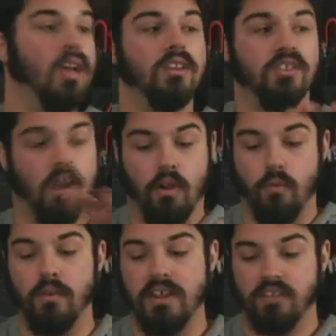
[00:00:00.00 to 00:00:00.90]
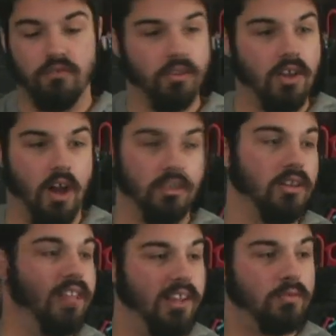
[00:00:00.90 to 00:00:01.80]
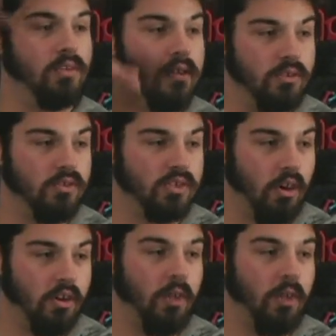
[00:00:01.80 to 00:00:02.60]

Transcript: So we each roll the color, and that's what level you start